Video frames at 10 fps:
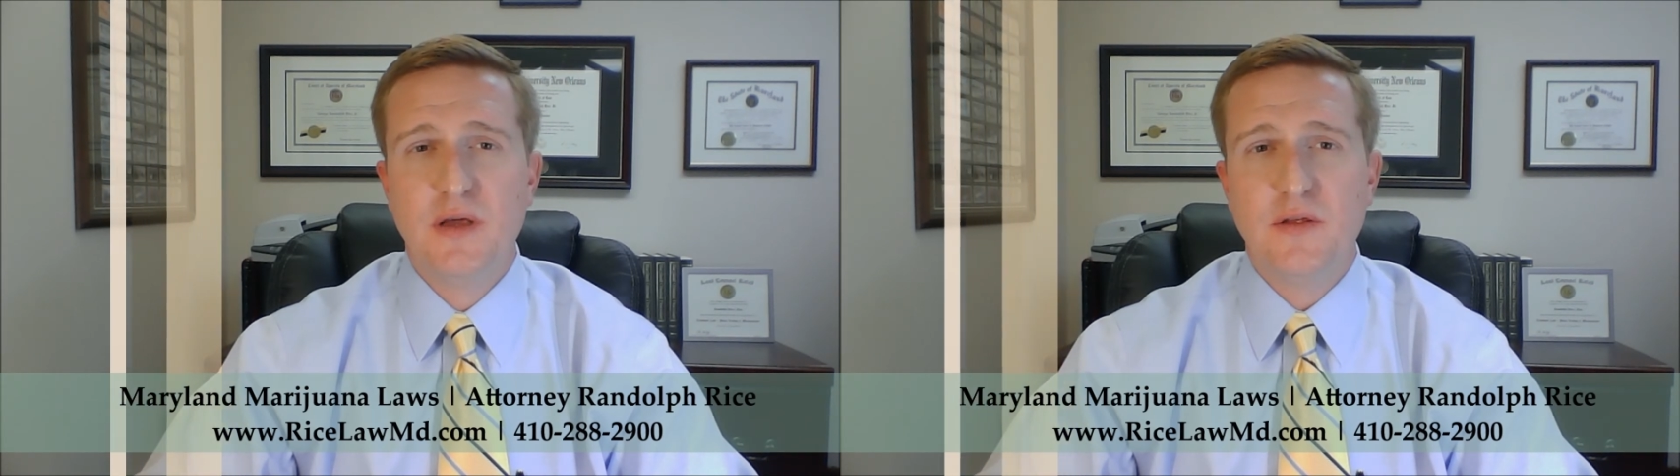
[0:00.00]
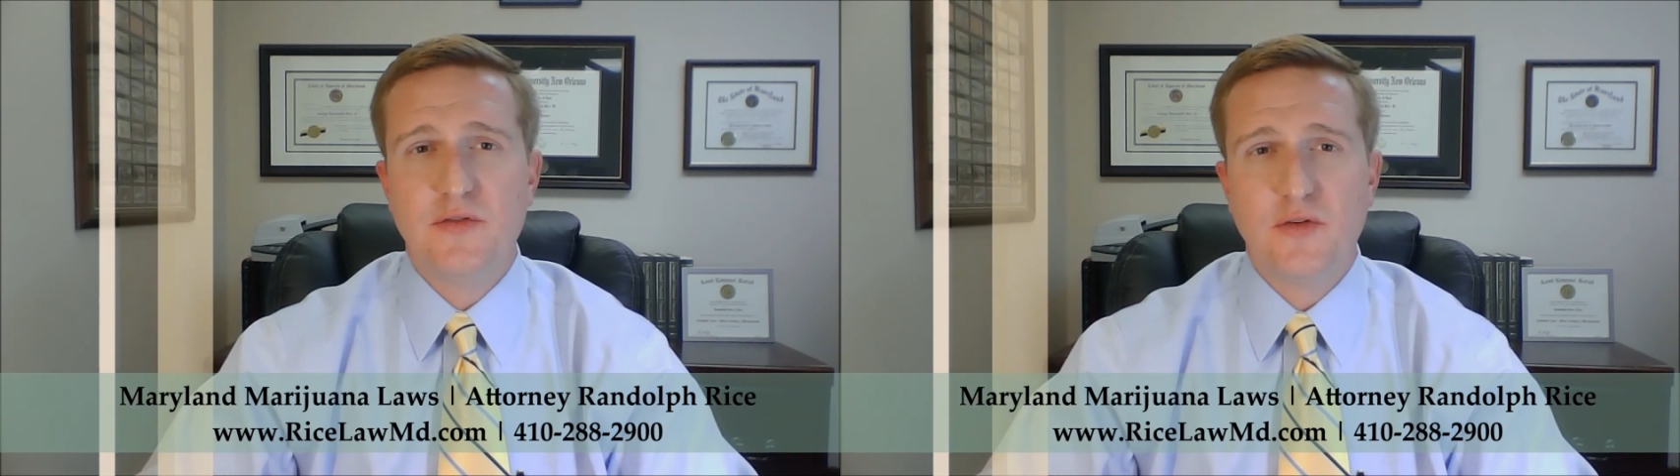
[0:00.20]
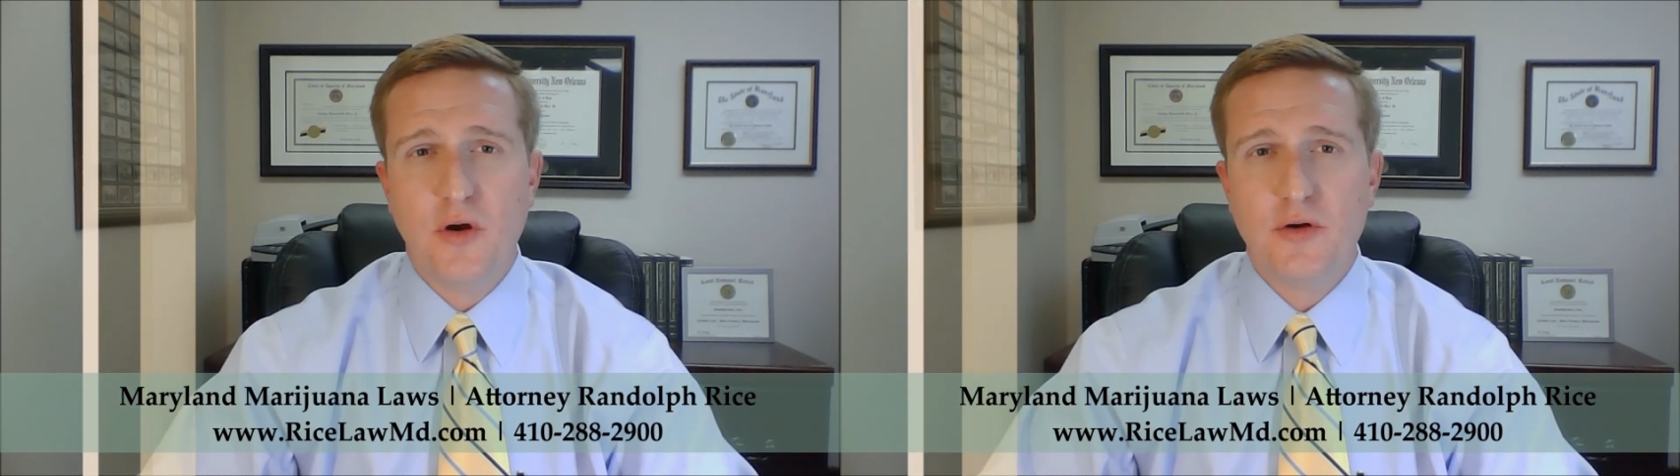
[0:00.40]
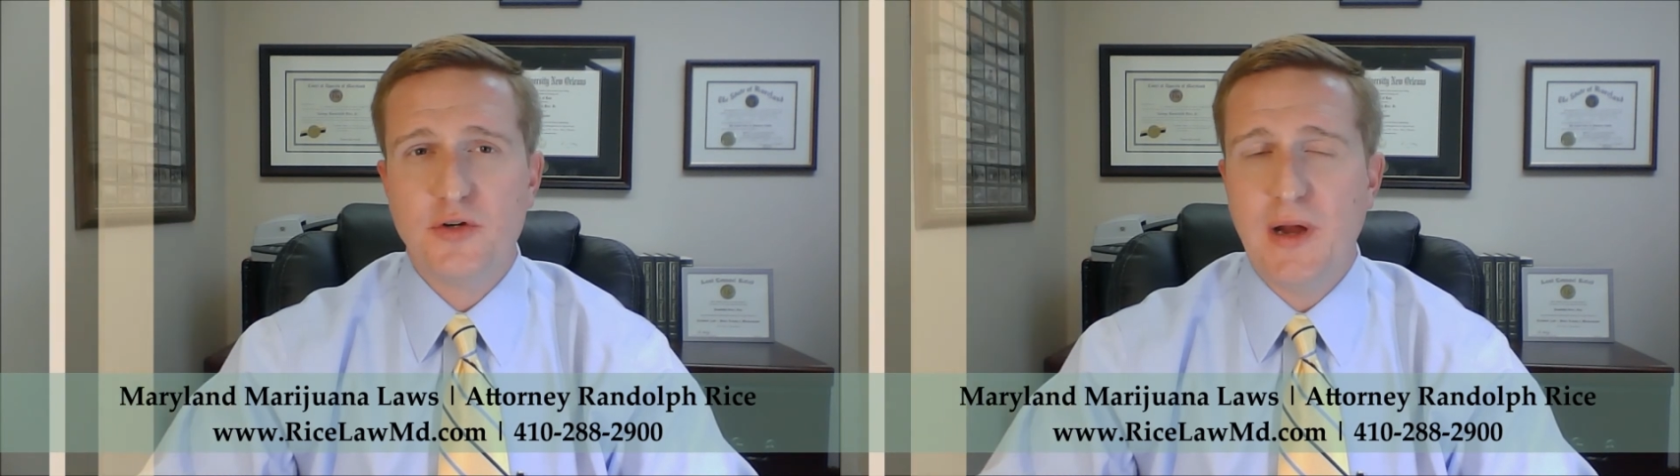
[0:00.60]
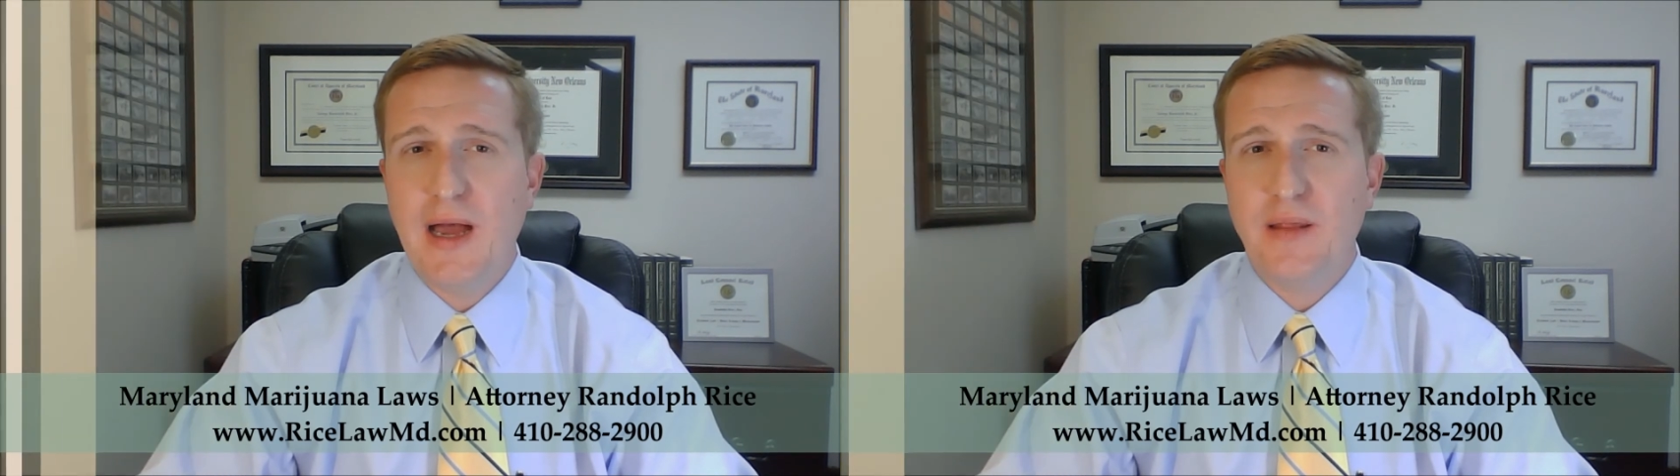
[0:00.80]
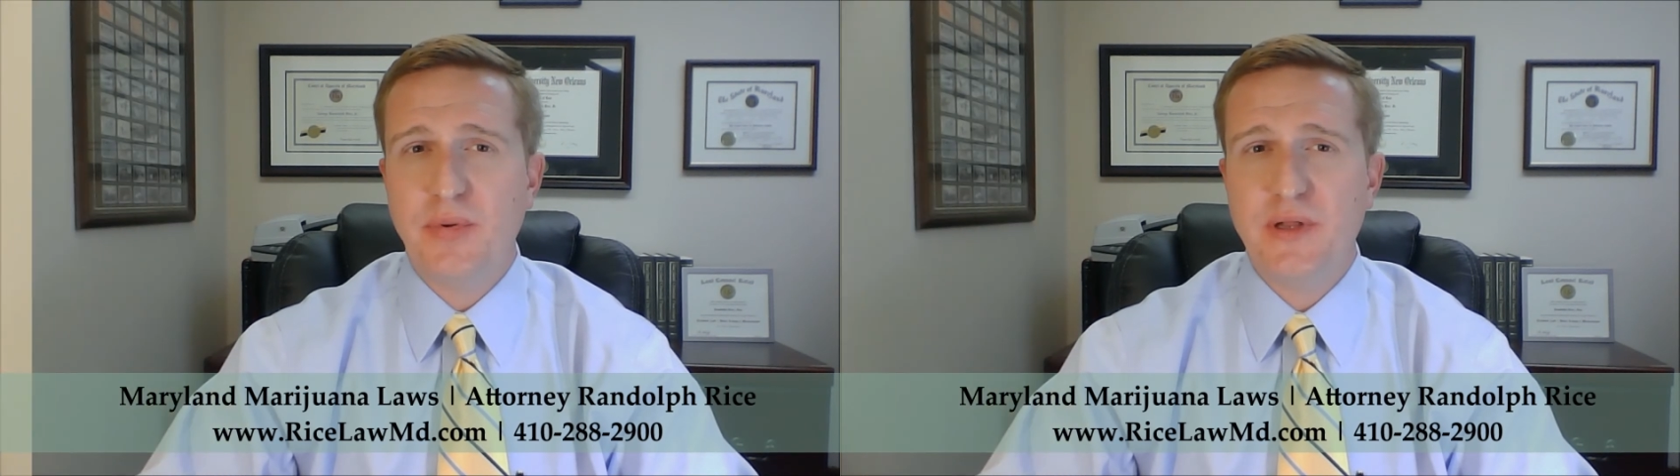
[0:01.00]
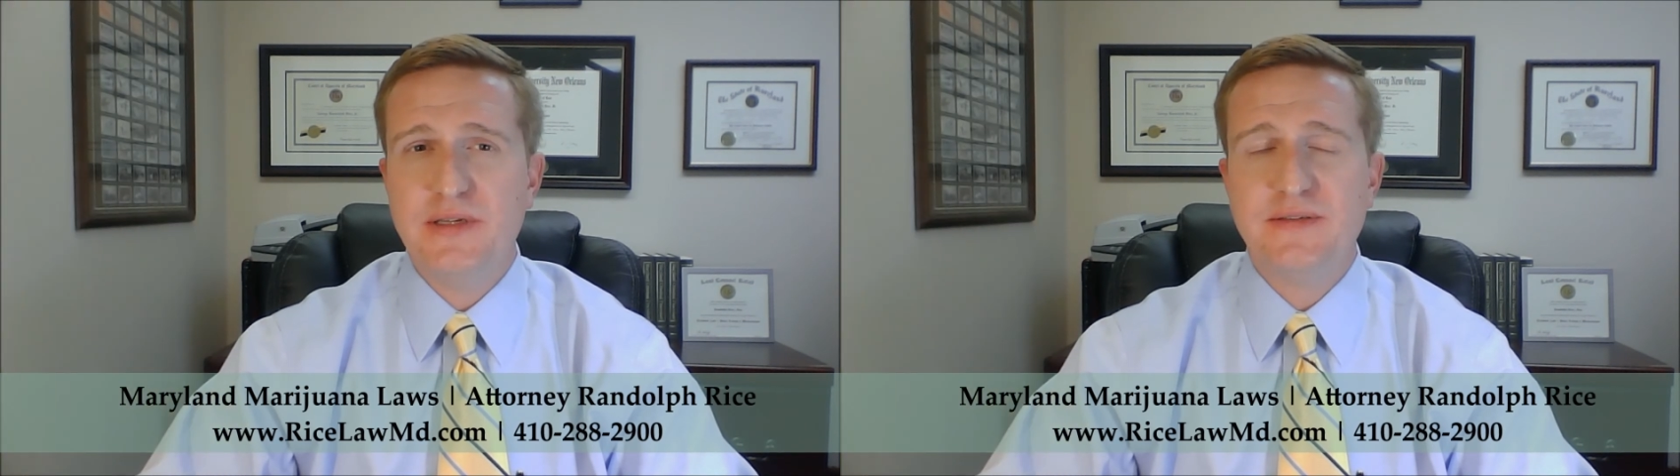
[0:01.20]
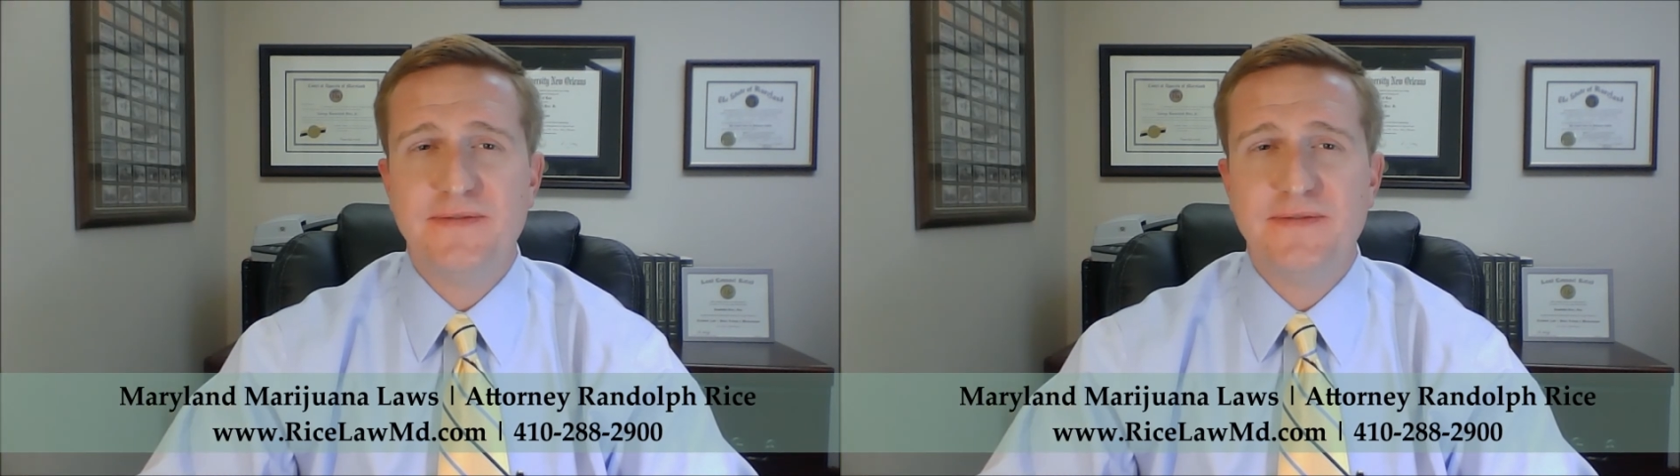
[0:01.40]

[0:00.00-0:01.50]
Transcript: the search, or how the police